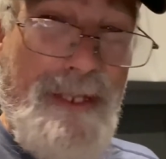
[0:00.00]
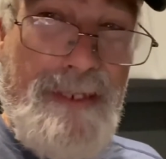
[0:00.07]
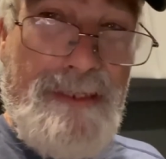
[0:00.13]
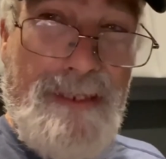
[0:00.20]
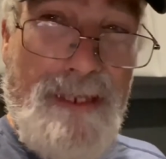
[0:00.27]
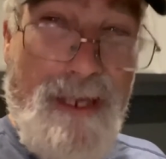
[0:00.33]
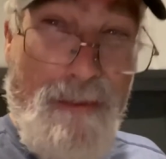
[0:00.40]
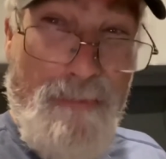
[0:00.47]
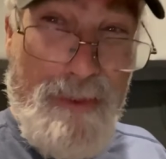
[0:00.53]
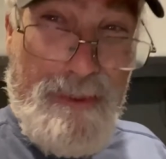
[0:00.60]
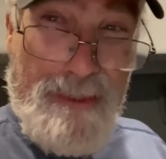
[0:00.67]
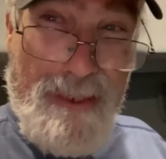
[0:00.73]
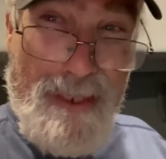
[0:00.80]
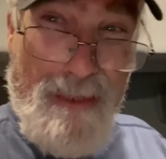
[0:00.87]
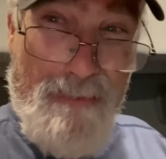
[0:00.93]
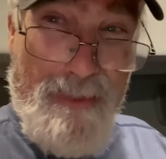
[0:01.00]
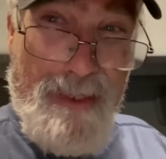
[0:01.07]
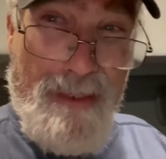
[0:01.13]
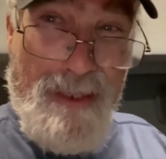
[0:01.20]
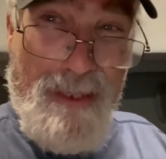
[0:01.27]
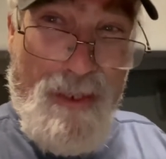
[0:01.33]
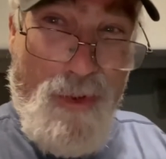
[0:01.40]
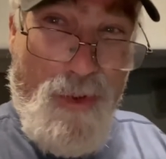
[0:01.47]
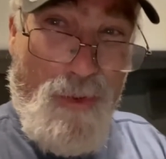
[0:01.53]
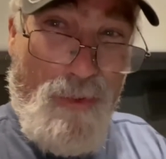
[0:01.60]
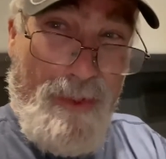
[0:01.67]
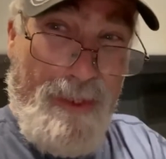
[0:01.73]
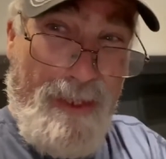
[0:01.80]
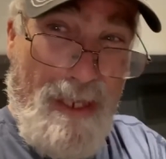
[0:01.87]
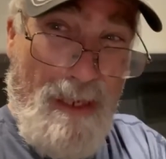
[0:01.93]
things accomplished and not be hold
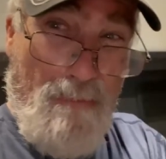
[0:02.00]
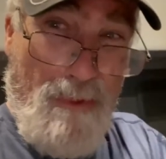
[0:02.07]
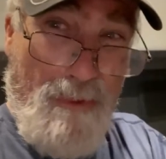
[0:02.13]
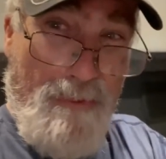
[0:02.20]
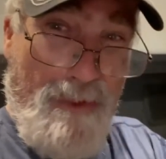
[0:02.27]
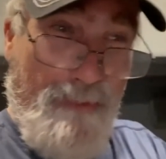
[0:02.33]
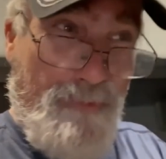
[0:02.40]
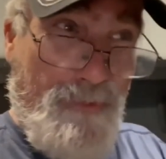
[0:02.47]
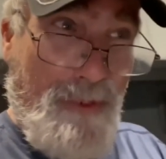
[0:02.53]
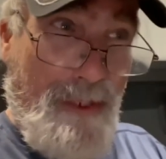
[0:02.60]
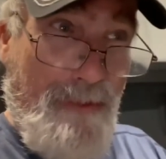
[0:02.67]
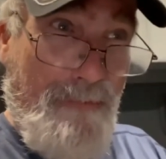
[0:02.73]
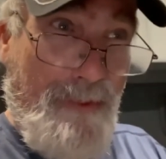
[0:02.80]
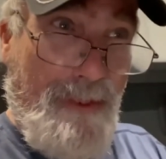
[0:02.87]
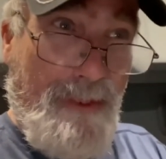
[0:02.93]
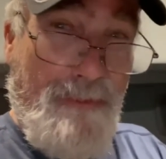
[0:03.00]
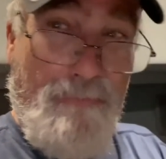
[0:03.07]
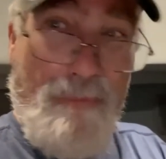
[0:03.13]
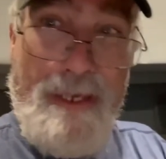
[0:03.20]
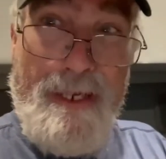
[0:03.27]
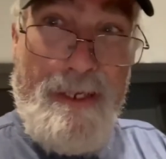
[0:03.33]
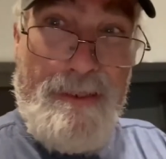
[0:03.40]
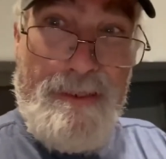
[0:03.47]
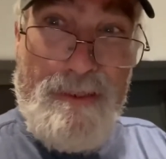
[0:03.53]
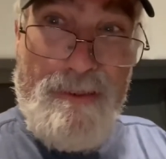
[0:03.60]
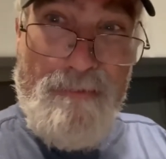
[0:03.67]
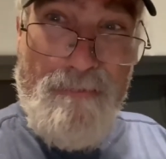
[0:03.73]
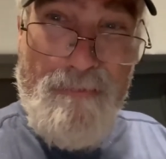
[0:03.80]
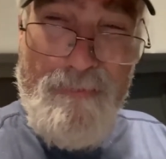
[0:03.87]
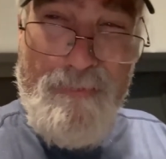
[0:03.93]
my camera while I'm driving and running into
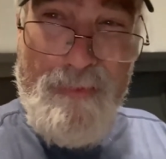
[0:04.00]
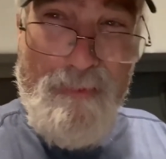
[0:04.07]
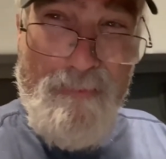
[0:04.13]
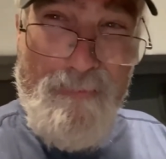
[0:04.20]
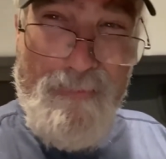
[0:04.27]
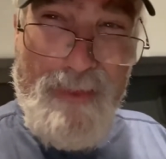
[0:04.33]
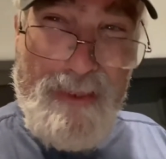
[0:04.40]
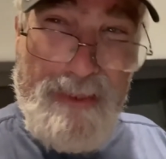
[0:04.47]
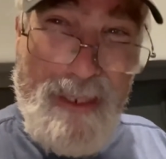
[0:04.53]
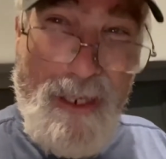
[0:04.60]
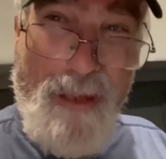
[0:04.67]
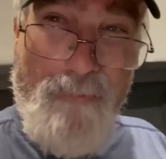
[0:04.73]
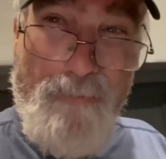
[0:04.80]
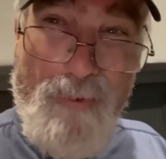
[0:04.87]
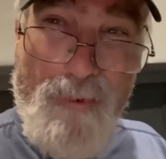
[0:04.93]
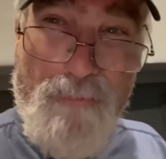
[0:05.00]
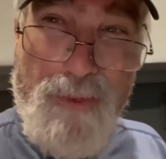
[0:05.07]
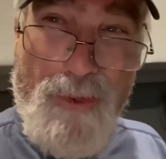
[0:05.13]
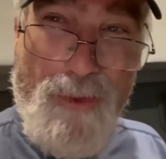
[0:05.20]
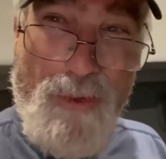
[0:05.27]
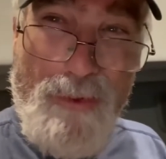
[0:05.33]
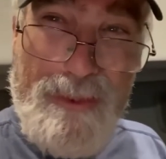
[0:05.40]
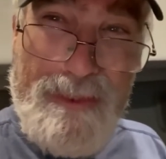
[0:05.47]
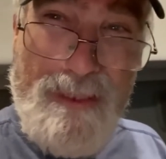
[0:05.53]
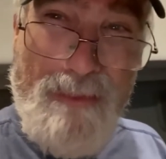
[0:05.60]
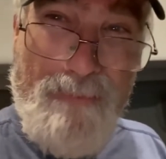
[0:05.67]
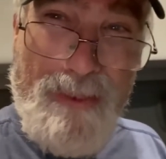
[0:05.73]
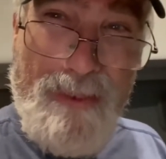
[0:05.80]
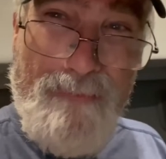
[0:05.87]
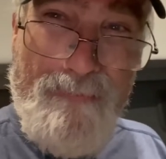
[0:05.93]
a, a telephone pole or
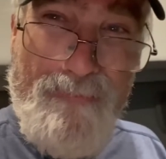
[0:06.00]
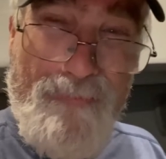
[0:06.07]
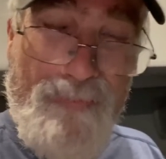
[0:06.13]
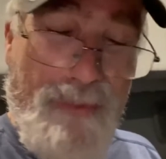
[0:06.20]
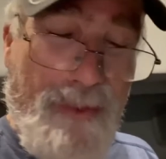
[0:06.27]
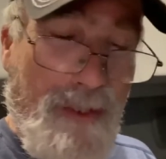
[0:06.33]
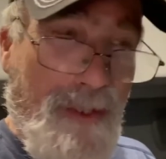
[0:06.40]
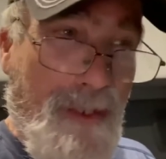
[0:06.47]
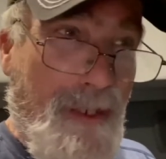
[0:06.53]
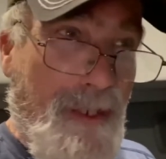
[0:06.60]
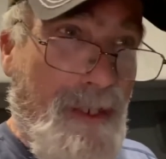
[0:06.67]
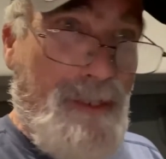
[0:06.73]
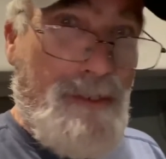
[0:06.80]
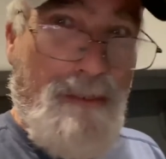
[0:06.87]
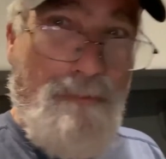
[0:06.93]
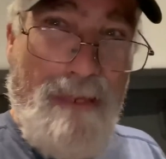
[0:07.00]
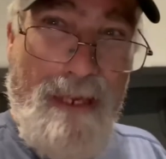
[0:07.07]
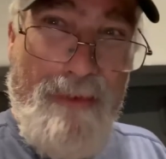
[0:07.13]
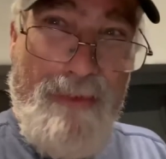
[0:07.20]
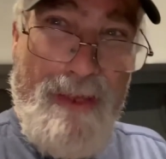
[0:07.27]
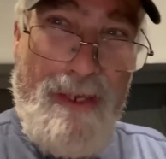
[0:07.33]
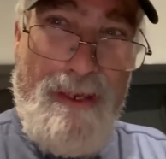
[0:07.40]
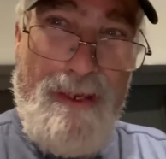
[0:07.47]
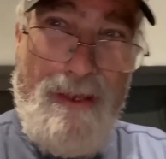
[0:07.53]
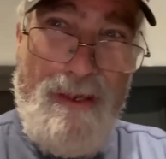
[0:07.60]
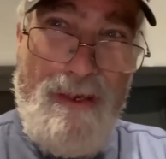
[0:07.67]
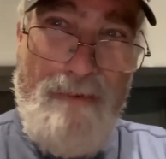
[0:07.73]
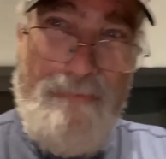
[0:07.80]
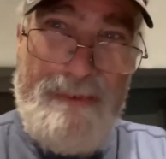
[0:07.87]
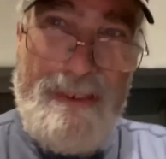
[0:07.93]
something. So I'm going to have that kind of
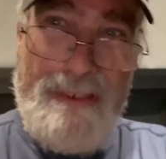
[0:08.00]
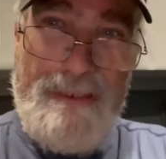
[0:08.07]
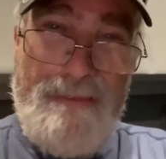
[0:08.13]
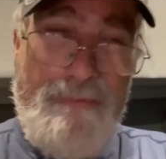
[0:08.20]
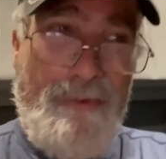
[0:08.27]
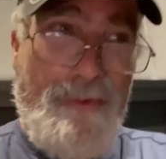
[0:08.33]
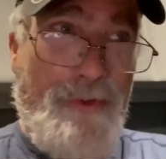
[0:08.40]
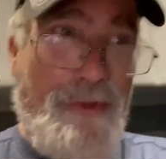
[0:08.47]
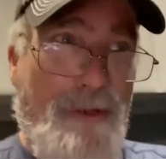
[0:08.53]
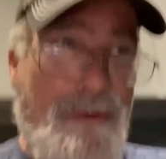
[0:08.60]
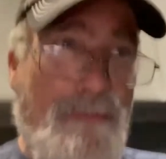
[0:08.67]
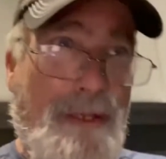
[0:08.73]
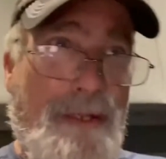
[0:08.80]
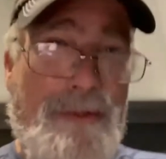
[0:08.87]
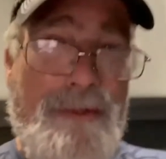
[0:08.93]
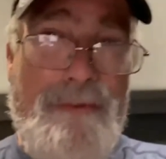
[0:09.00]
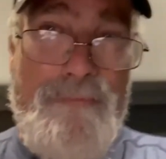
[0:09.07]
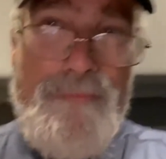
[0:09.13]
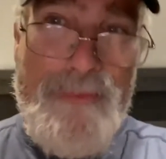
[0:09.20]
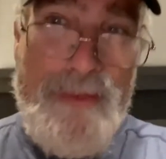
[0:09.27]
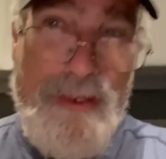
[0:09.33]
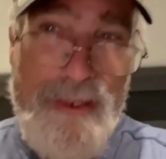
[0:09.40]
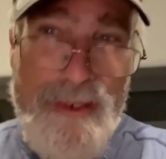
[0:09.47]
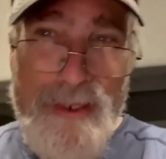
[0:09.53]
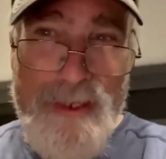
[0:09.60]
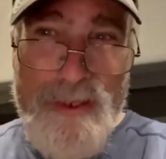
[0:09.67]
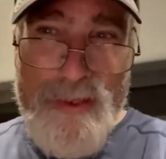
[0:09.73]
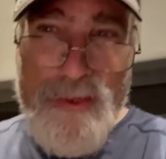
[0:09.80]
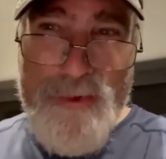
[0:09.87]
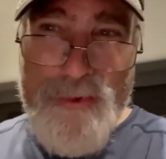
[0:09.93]
conversation with her about
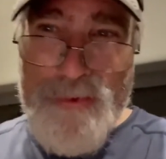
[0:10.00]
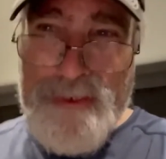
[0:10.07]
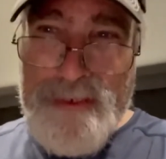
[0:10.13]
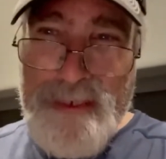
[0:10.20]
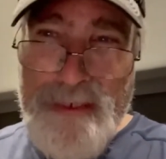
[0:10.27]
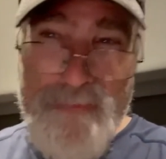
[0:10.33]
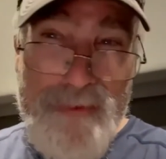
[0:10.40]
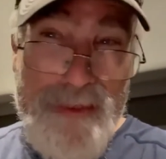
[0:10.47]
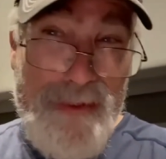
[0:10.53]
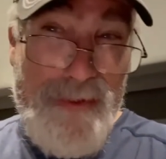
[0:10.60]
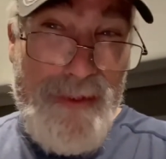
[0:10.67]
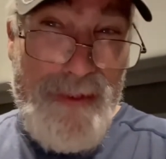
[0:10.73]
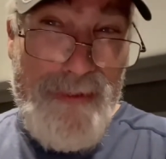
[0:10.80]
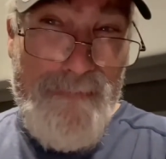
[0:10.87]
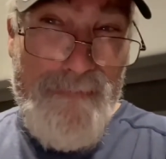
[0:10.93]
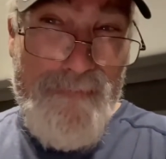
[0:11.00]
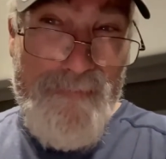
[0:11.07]
the whole safety thing.